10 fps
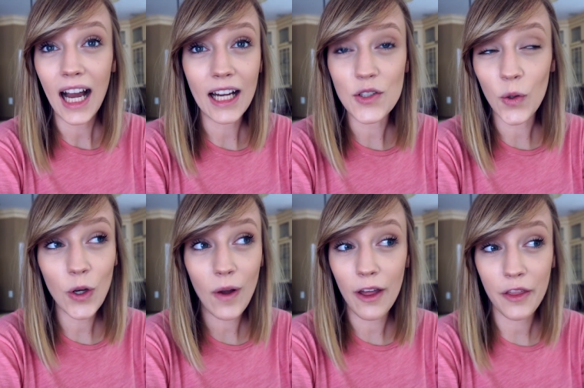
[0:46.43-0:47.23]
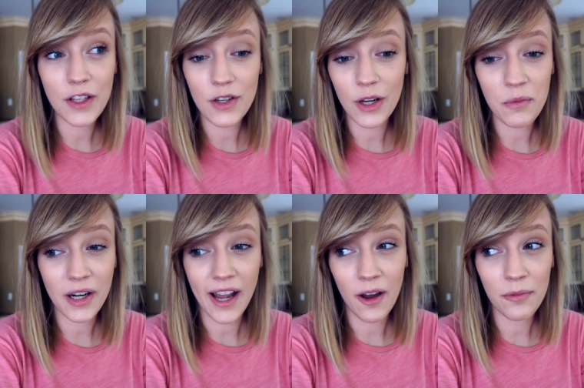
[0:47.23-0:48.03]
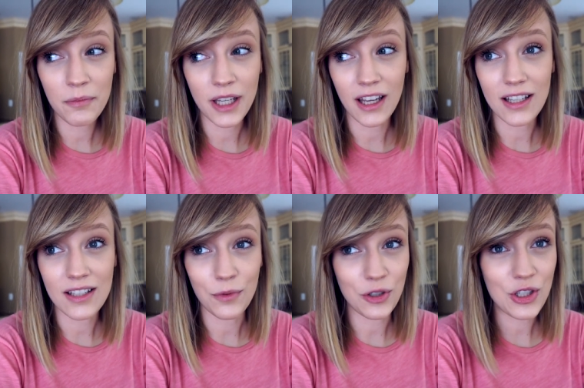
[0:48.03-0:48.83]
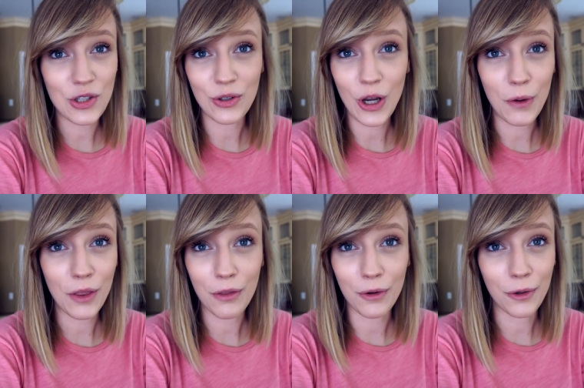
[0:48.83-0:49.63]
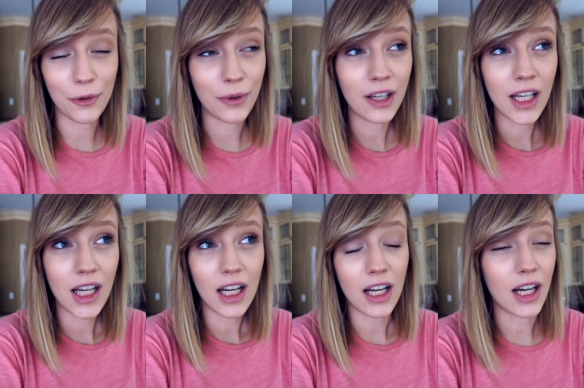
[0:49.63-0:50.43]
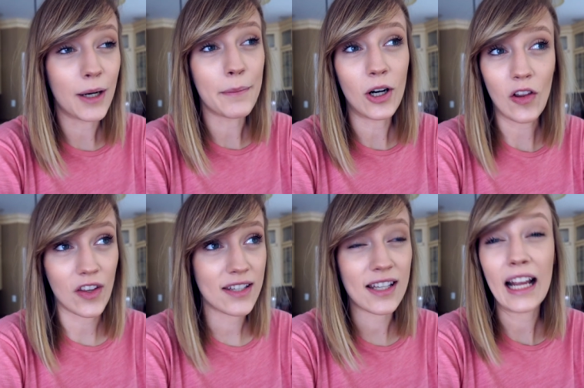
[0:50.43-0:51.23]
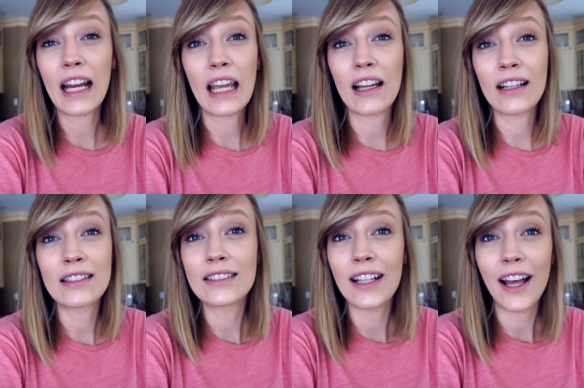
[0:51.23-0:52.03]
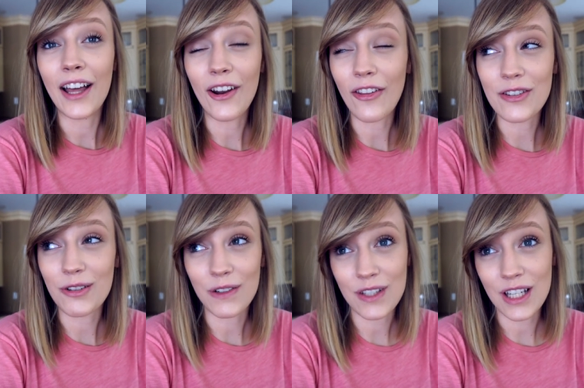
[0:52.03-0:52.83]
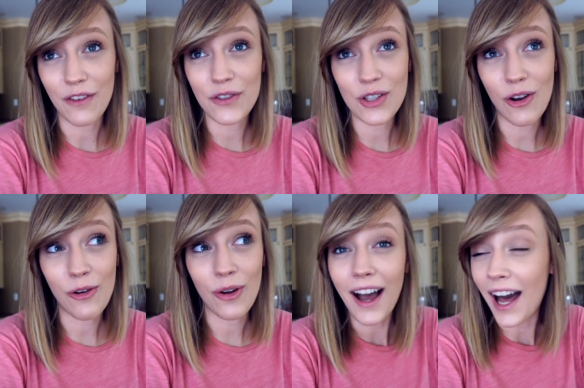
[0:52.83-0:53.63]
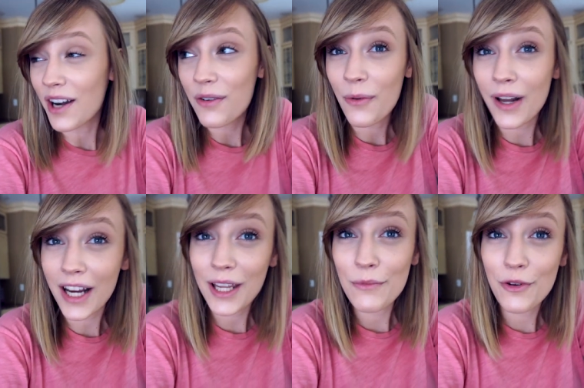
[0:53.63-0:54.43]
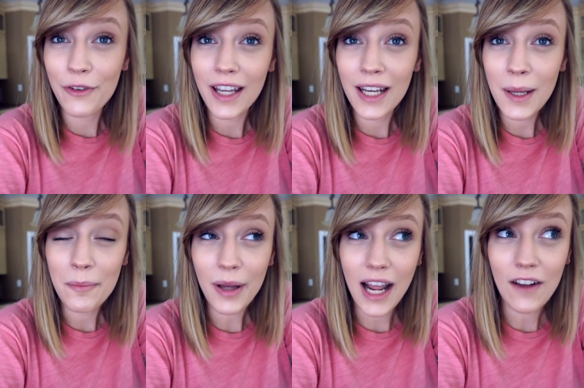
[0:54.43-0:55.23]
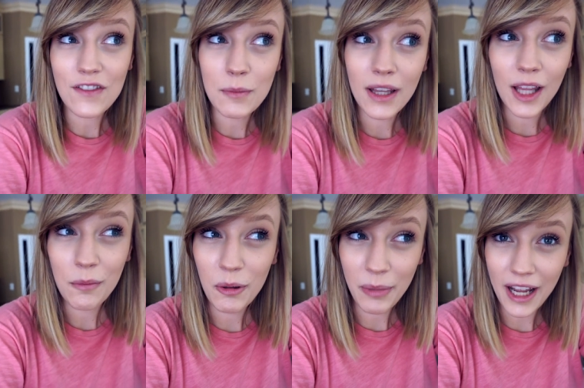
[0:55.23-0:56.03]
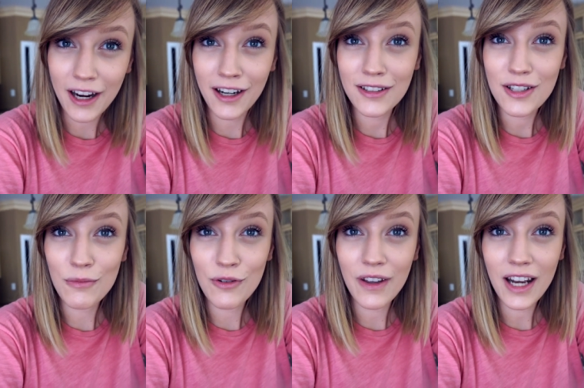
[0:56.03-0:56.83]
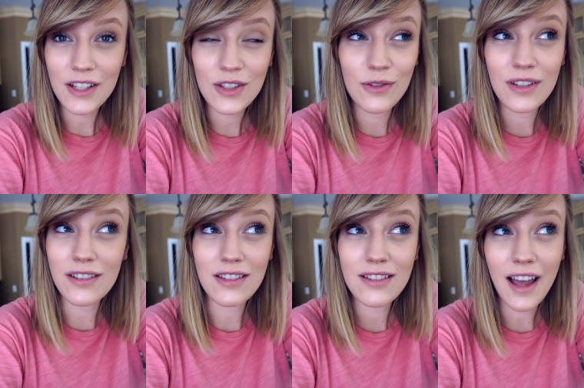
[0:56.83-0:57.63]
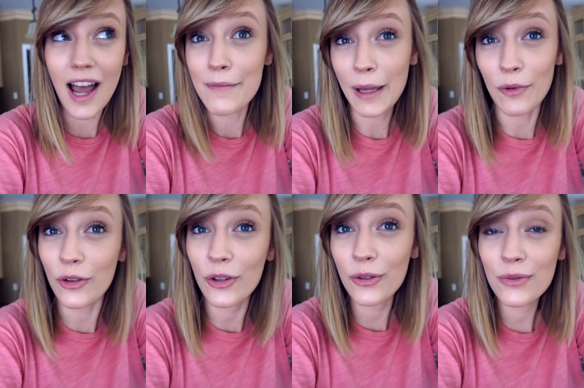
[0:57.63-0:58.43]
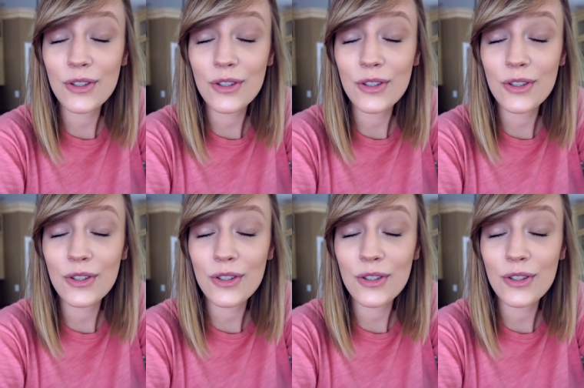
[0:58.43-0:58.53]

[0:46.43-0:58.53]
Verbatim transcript: I don't know how things are gonna work out because we're still going through um, all the signing and all this sort of stuff. So I don't know when I can move in, but I have to be like prepared to move in as soon as I'm able to.